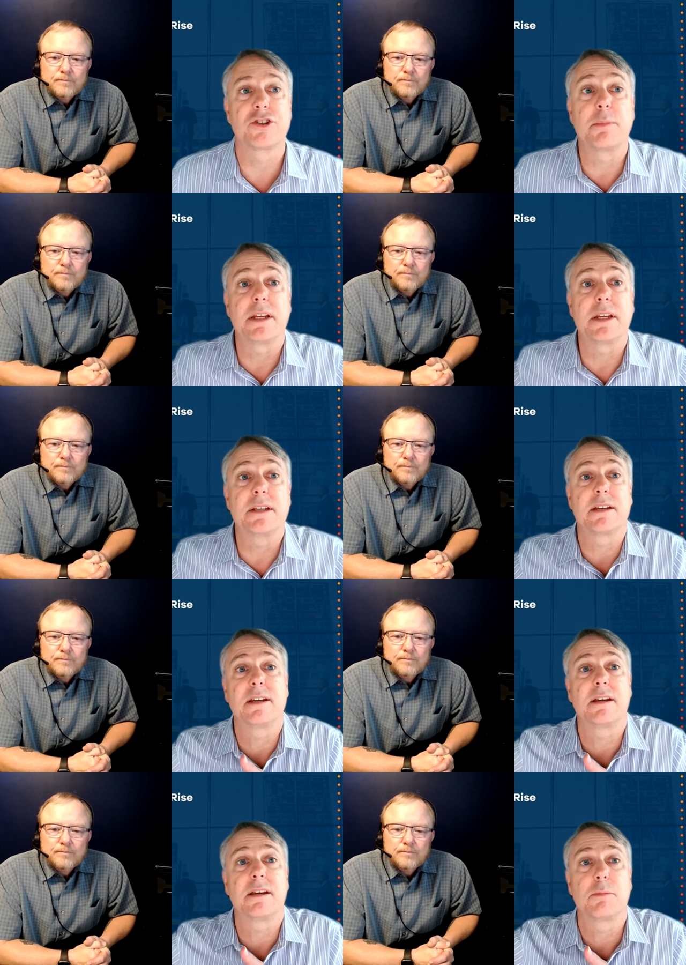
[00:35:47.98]

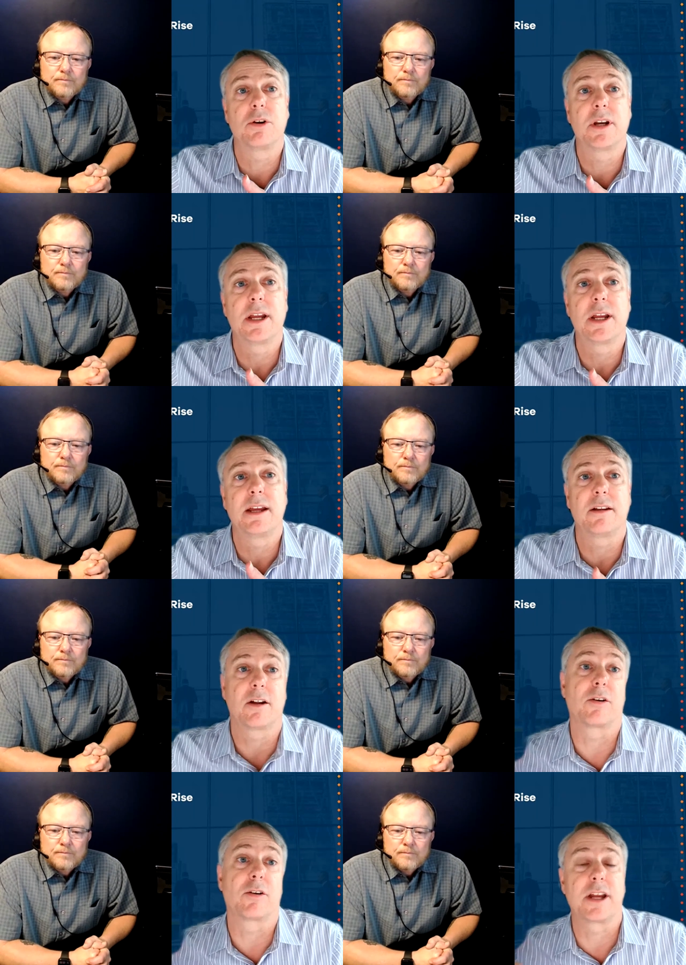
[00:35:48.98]
Speaker 1: LGBT
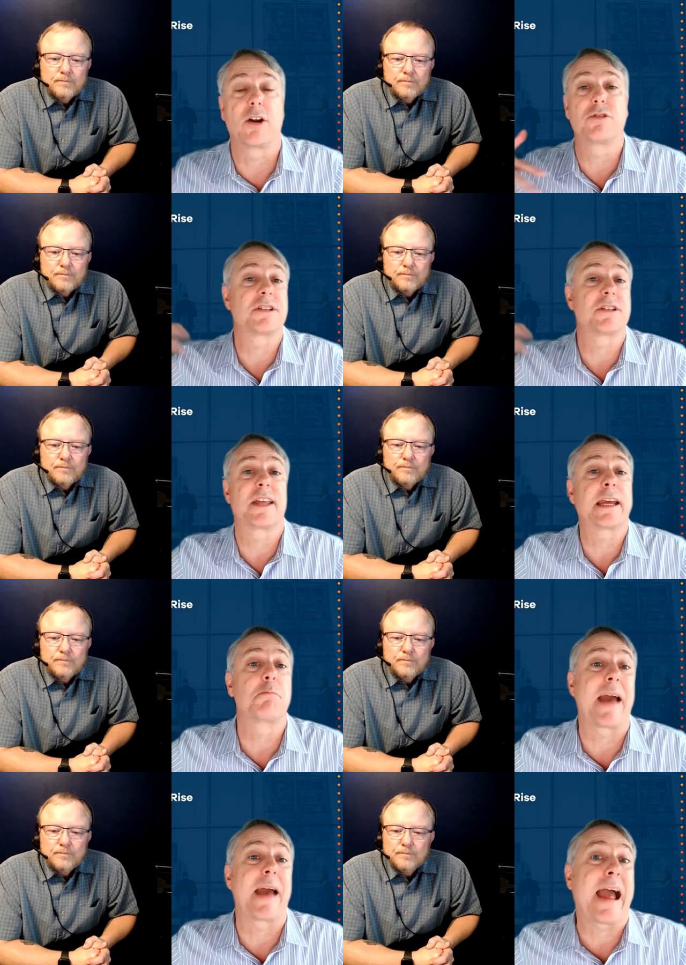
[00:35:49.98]
community, or you know, just
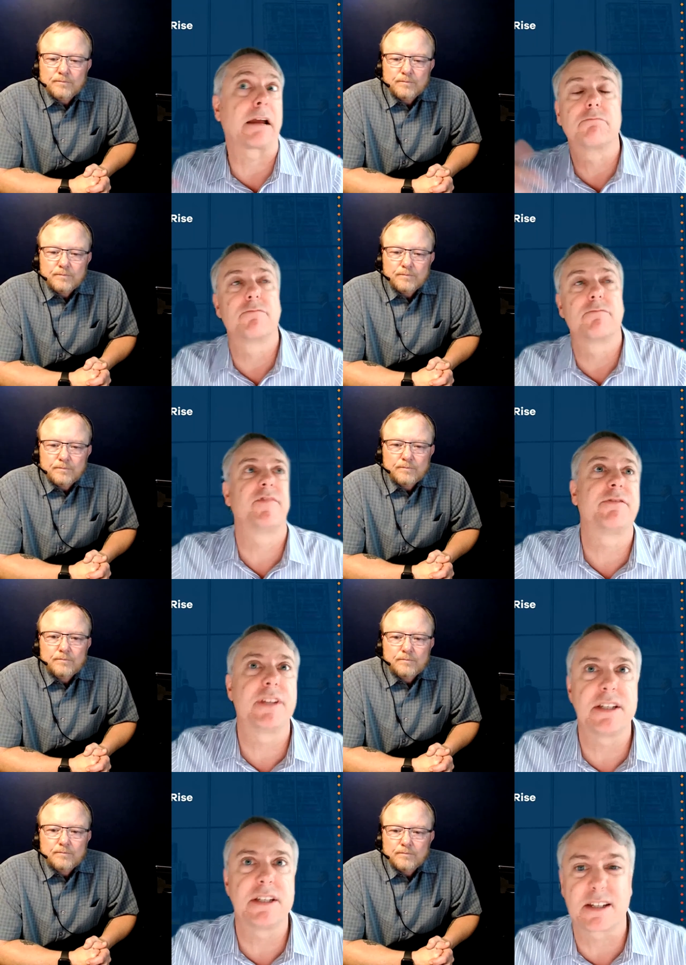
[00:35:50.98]
thinking back
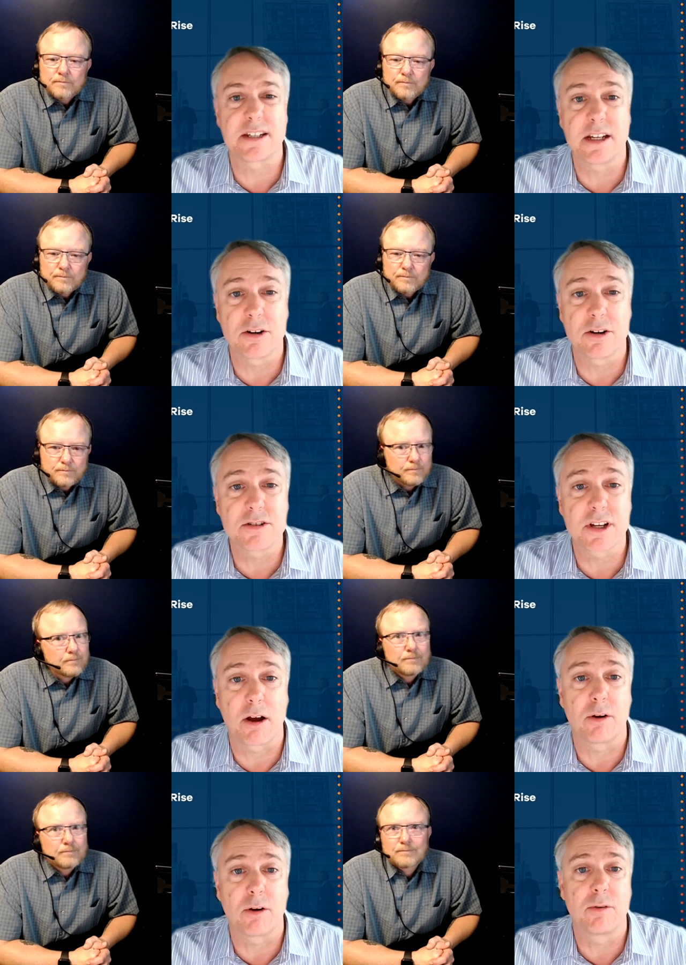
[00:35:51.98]
50, 60 years
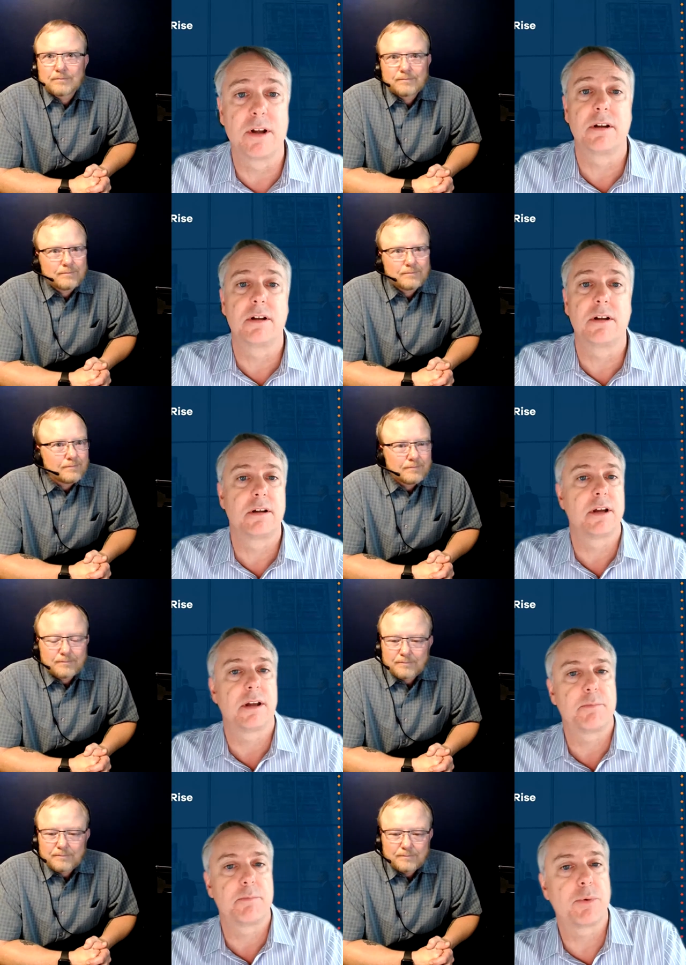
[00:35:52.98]
ago,
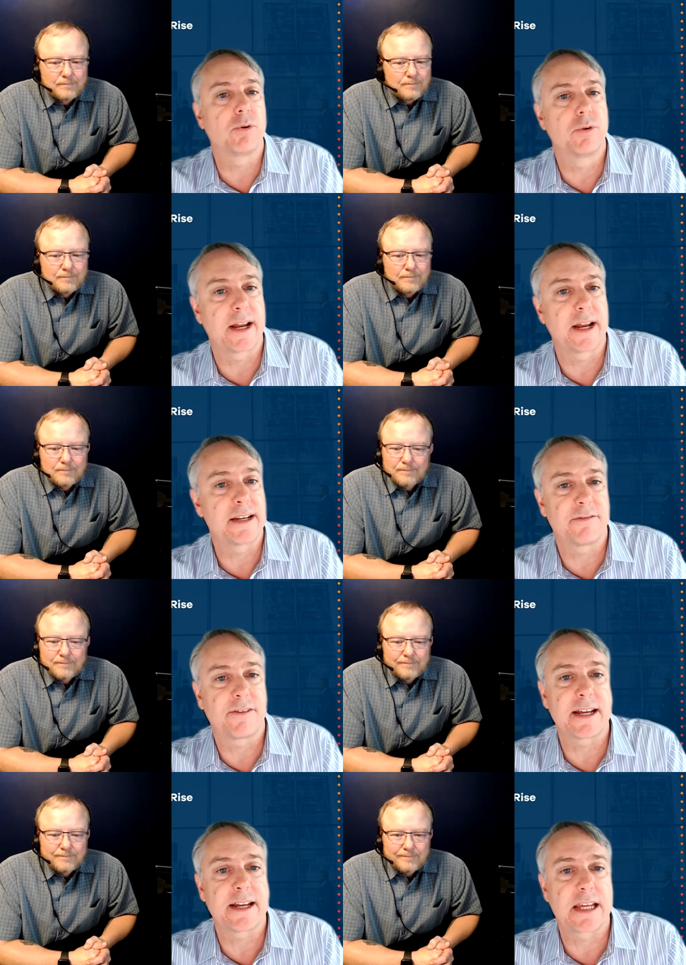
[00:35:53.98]
people who
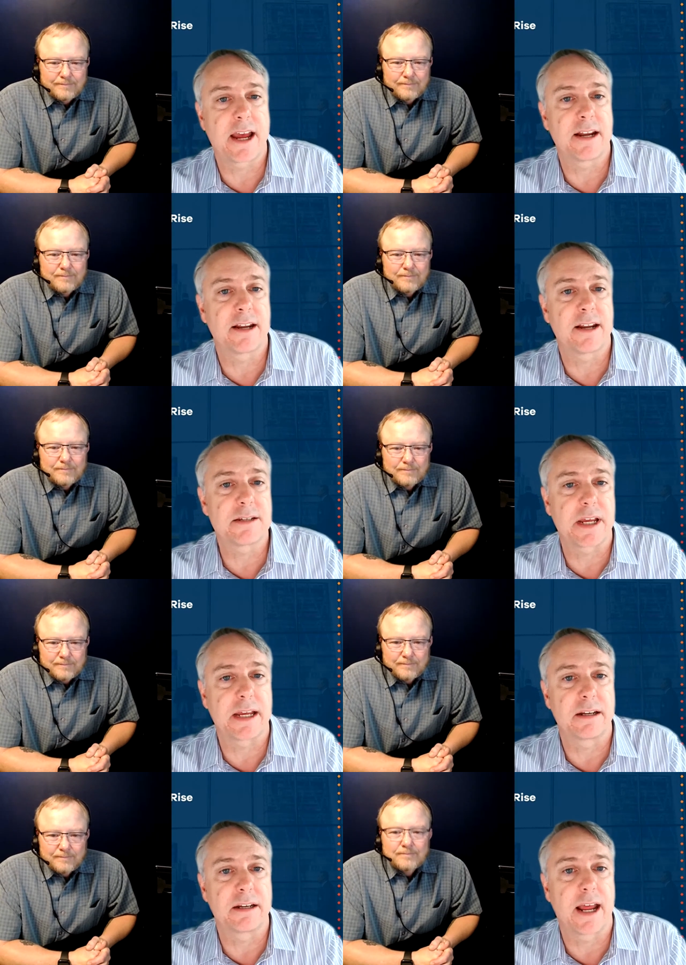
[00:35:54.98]
identify as gay and
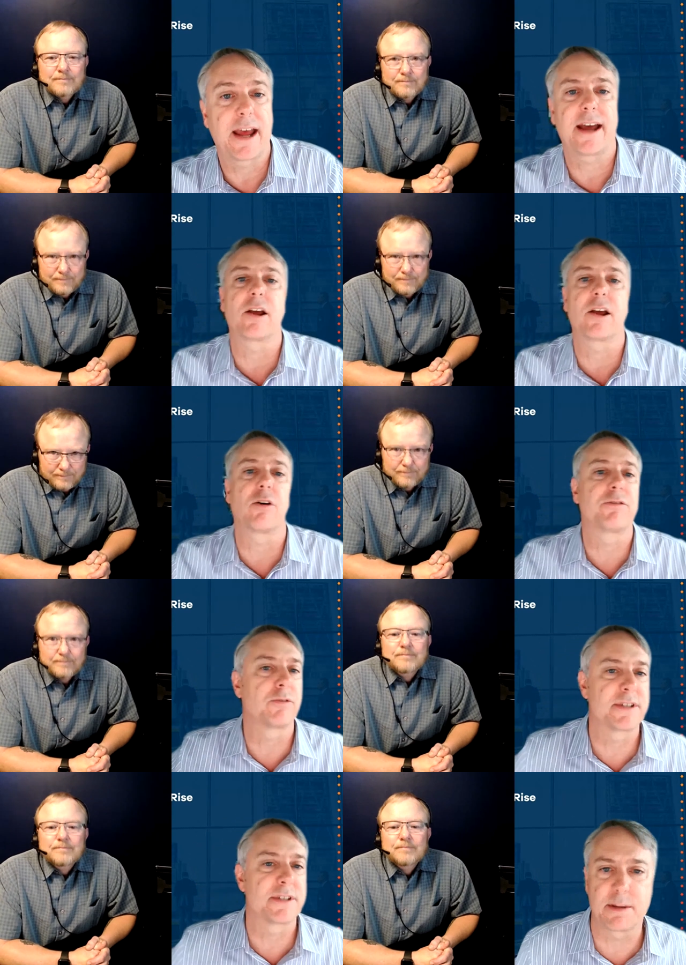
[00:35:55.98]
lesbian had to go
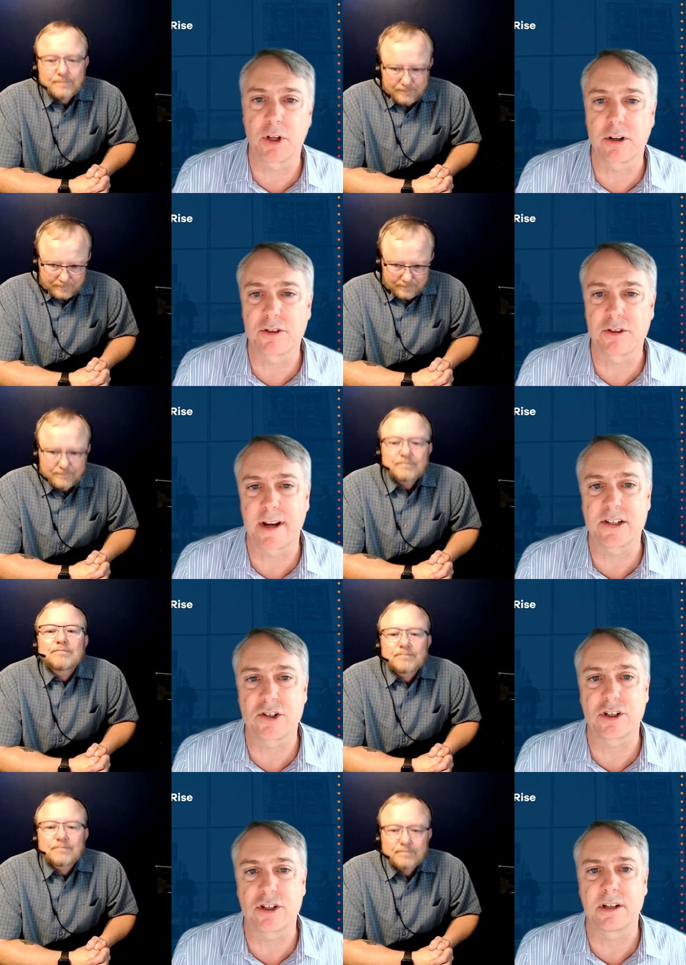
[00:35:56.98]
through a similar
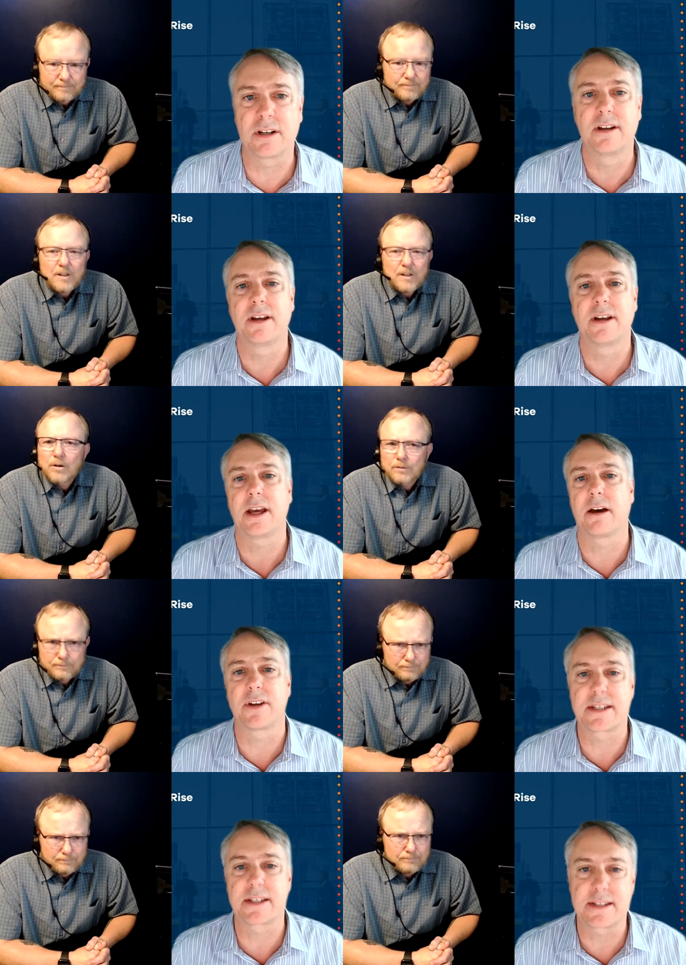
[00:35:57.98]
transition
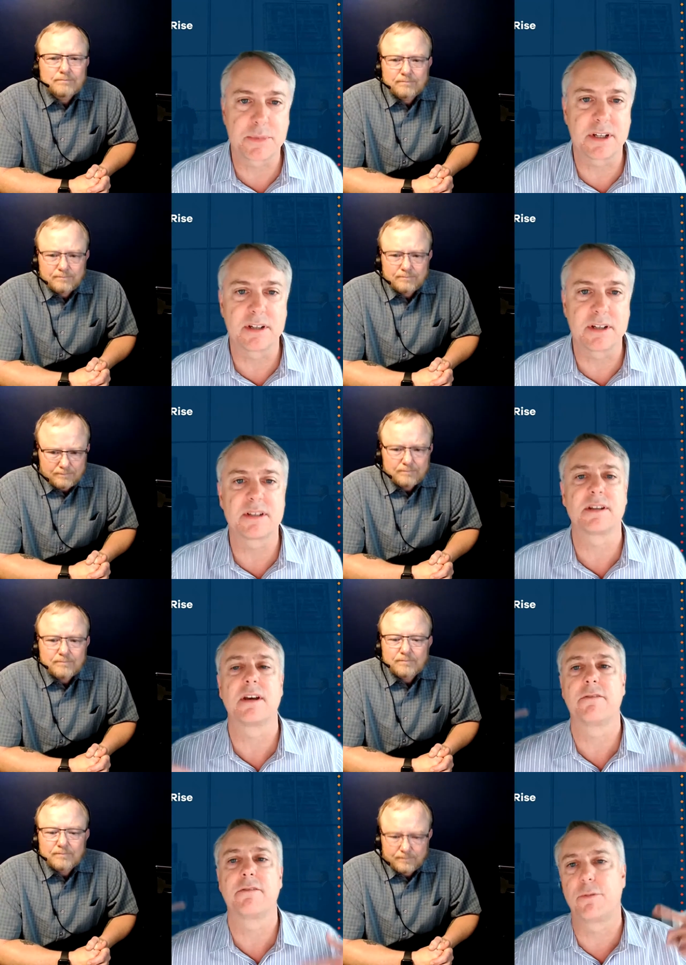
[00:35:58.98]
of
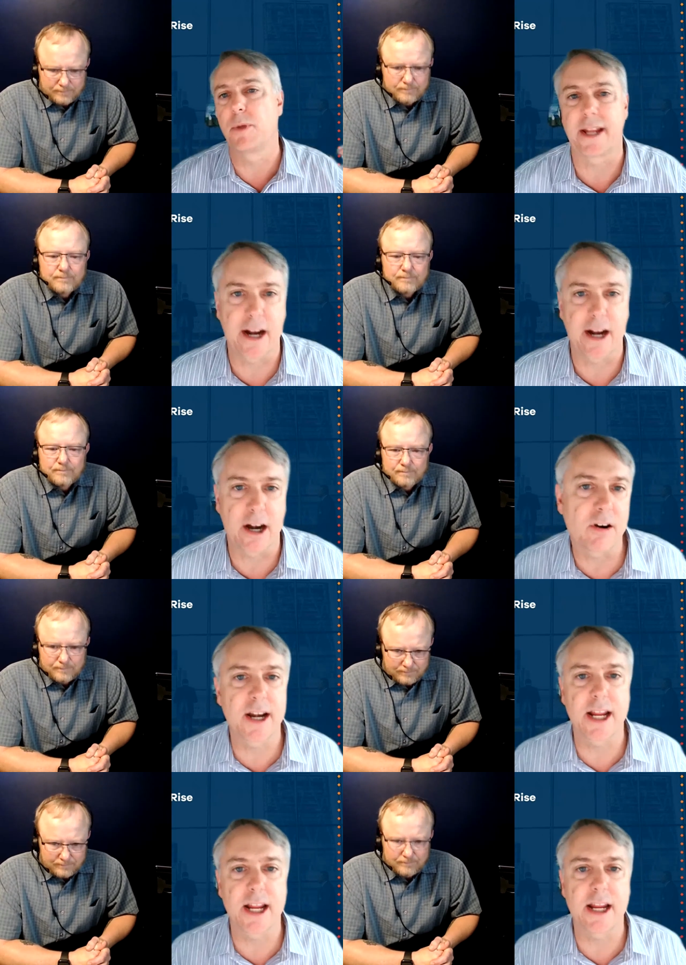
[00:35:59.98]
acceptance
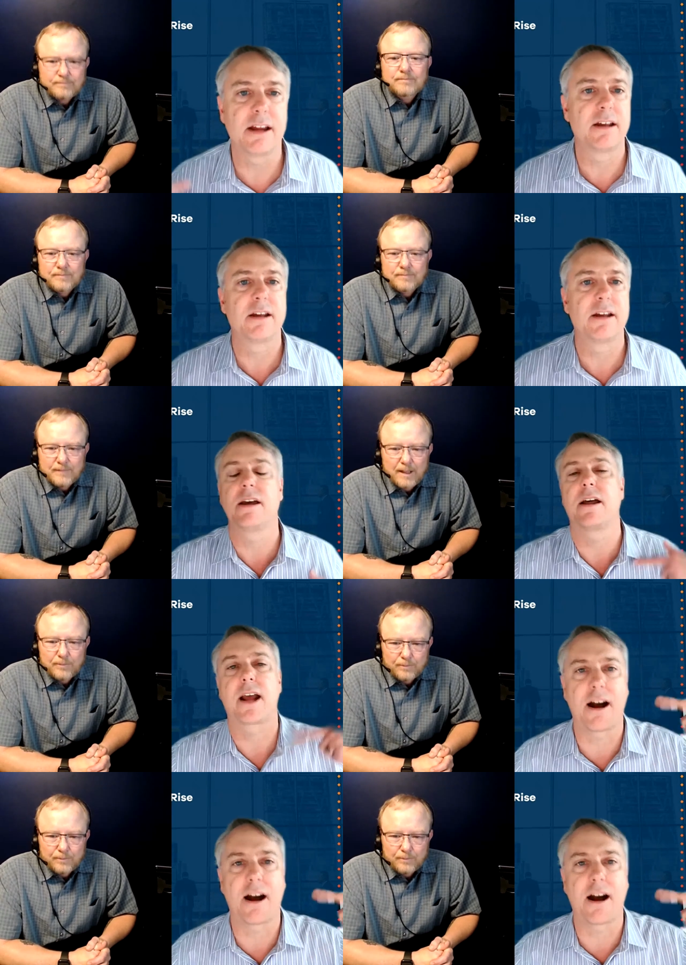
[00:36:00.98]
familiarity, yeah,